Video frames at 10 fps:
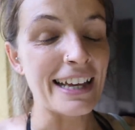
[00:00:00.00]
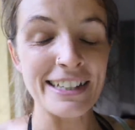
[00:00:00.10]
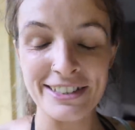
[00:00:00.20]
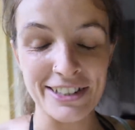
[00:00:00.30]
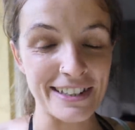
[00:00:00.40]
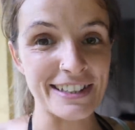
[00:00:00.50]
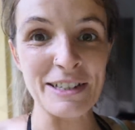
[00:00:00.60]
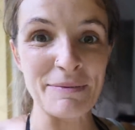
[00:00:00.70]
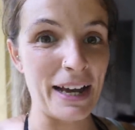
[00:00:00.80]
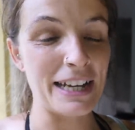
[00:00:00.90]
is just
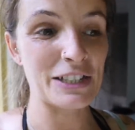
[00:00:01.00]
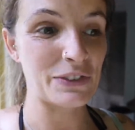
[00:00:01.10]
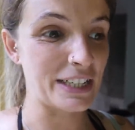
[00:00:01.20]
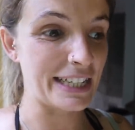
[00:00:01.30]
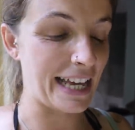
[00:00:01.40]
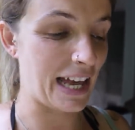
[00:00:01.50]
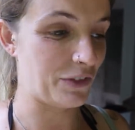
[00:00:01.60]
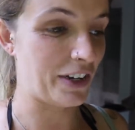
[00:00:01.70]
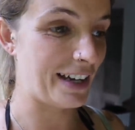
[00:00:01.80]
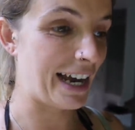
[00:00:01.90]
the best feeling
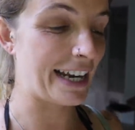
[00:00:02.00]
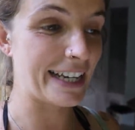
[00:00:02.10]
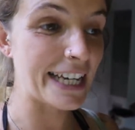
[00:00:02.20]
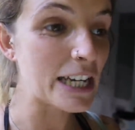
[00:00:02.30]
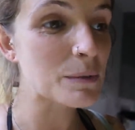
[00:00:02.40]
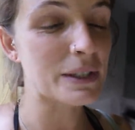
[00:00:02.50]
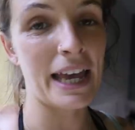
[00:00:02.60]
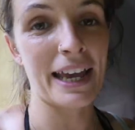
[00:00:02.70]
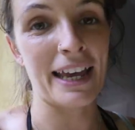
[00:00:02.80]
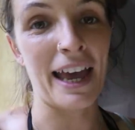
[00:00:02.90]
ever. And I keep
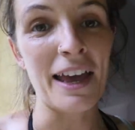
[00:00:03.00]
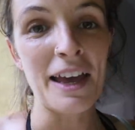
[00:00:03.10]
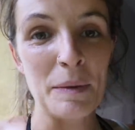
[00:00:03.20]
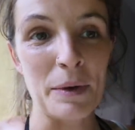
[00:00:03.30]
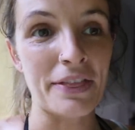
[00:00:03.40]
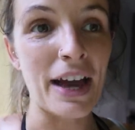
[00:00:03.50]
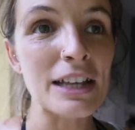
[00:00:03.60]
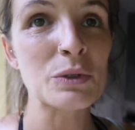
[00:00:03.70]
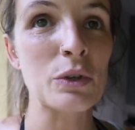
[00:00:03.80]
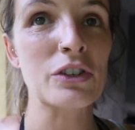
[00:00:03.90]
saying it, but
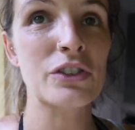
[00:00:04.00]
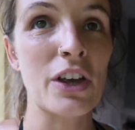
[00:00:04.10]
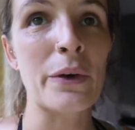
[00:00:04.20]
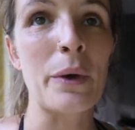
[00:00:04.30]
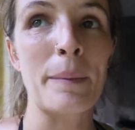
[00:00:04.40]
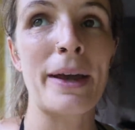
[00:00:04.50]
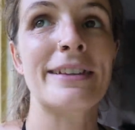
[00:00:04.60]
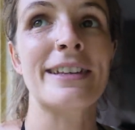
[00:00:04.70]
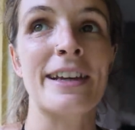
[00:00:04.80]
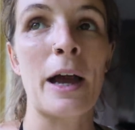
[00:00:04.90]
that's what's so
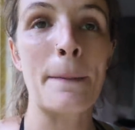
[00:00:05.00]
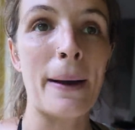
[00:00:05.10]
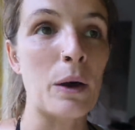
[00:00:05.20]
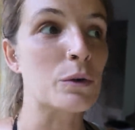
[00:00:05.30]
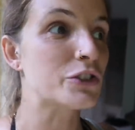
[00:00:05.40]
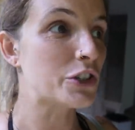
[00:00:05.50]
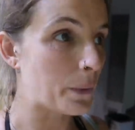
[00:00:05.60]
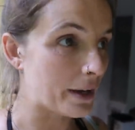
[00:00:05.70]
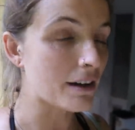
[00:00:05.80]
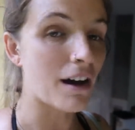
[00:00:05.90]
amazing about
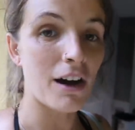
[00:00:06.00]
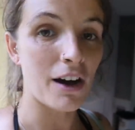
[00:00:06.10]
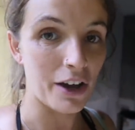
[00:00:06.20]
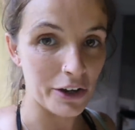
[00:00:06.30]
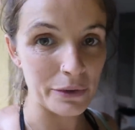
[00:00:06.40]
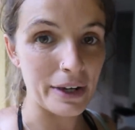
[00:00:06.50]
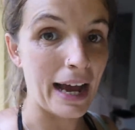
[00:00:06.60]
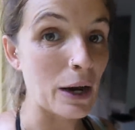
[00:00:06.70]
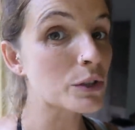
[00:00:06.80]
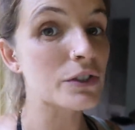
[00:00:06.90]
doing our own
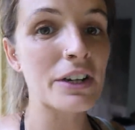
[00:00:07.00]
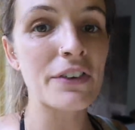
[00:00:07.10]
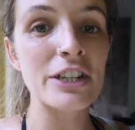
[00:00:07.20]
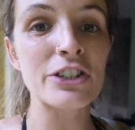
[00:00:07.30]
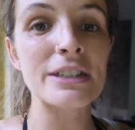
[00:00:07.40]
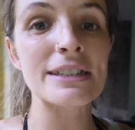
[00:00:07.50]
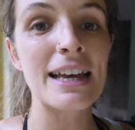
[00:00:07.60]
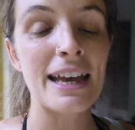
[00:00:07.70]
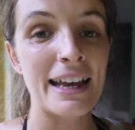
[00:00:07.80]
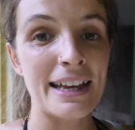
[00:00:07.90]
house renovations
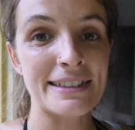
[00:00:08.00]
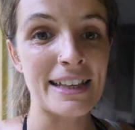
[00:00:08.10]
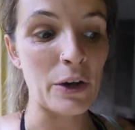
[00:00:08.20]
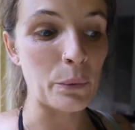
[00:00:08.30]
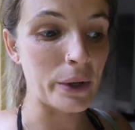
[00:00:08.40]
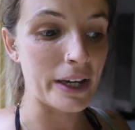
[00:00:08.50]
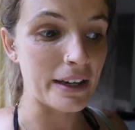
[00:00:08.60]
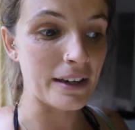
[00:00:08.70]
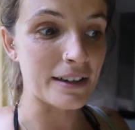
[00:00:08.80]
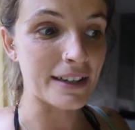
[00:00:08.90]
is that
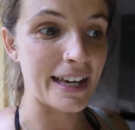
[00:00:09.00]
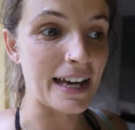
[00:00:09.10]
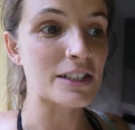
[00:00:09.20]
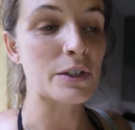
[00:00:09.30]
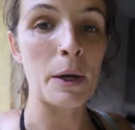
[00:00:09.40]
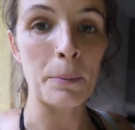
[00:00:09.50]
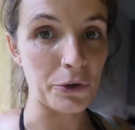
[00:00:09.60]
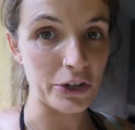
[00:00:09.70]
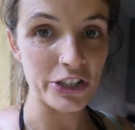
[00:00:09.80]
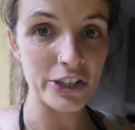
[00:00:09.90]
we get to
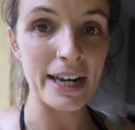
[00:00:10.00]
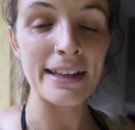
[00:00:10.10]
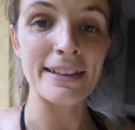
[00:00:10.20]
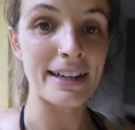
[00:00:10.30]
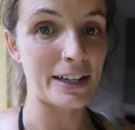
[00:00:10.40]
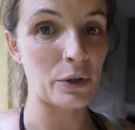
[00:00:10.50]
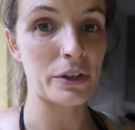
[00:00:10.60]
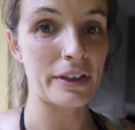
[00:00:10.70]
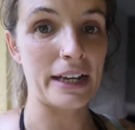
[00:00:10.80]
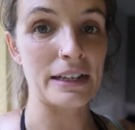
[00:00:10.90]
appreciate the little
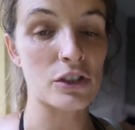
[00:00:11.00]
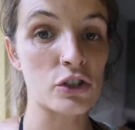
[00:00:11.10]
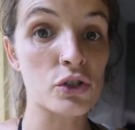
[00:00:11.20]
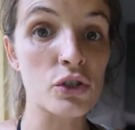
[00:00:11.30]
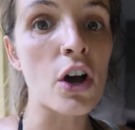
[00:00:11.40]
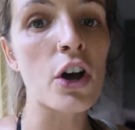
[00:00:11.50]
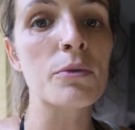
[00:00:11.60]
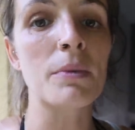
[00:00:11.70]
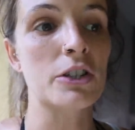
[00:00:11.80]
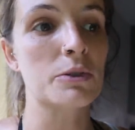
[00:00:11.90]
things so
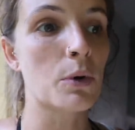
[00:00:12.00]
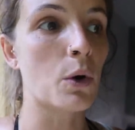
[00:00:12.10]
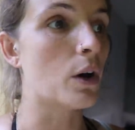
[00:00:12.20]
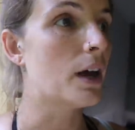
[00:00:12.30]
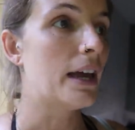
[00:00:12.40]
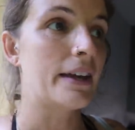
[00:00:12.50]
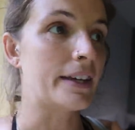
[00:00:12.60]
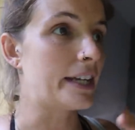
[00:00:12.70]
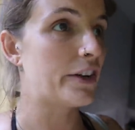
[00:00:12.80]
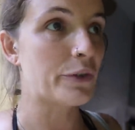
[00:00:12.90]
much more
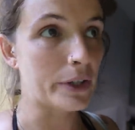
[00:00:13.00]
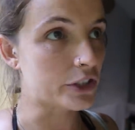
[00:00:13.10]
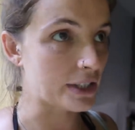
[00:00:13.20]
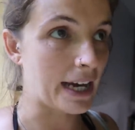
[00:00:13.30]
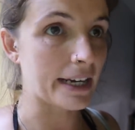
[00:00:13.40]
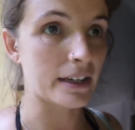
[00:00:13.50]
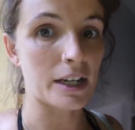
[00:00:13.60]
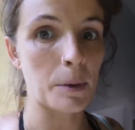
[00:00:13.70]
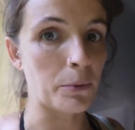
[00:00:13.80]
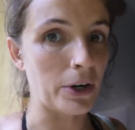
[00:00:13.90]
than if we just have
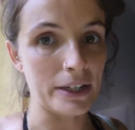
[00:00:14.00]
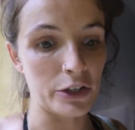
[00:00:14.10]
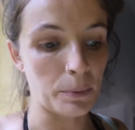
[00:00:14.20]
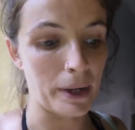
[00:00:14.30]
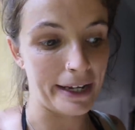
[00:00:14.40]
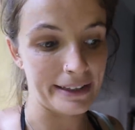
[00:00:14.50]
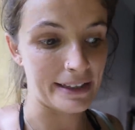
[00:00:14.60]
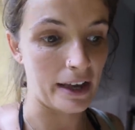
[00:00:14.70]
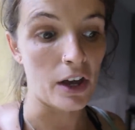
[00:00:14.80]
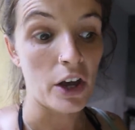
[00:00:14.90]
like a brand new place
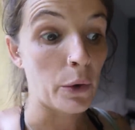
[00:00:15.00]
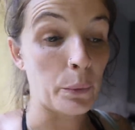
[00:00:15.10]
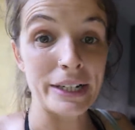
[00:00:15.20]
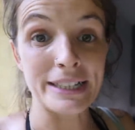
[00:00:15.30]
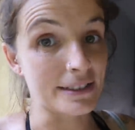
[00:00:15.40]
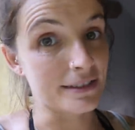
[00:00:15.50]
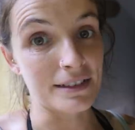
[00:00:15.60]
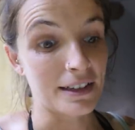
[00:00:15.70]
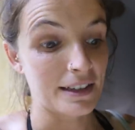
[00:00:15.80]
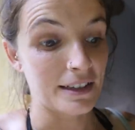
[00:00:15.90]
that we
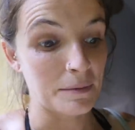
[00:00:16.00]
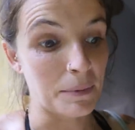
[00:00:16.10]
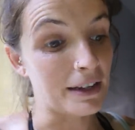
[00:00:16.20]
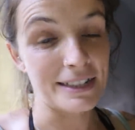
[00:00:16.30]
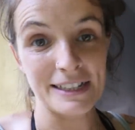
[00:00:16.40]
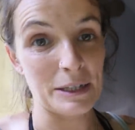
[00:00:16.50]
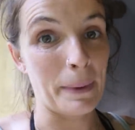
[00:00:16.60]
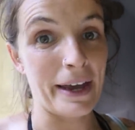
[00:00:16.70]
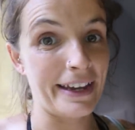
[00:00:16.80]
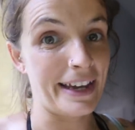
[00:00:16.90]
didn't
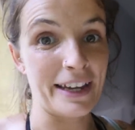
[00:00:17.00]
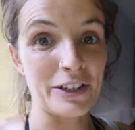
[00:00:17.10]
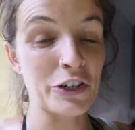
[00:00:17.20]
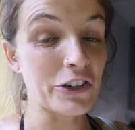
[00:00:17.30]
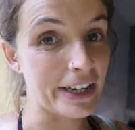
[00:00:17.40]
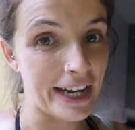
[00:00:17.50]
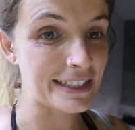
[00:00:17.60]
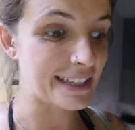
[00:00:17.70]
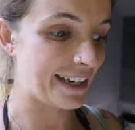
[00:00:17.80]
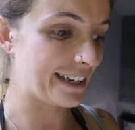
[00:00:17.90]
participate in
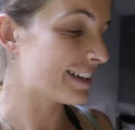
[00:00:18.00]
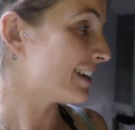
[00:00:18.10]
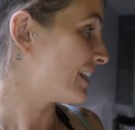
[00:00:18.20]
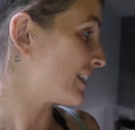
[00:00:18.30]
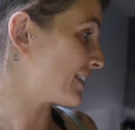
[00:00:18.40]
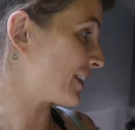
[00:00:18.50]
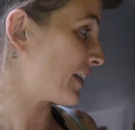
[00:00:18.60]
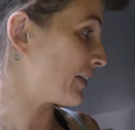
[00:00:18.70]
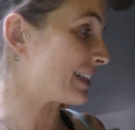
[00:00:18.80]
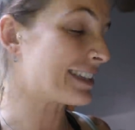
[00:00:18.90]
creating. You know,
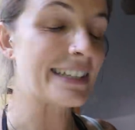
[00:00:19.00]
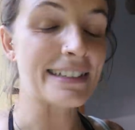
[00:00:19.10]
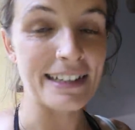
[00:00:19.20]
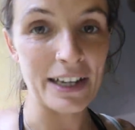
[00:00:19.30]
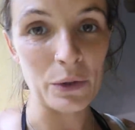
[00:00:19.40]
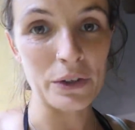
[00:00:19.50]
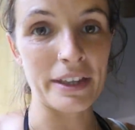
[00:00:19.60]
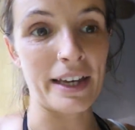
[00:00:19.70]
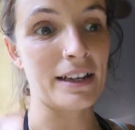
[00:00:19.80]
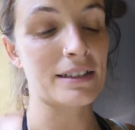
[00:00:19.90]
it's these little
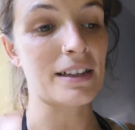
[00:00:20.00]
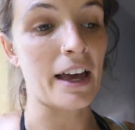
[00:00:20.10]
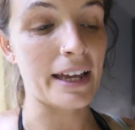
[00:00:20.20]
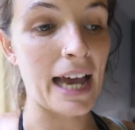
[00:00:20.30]
things like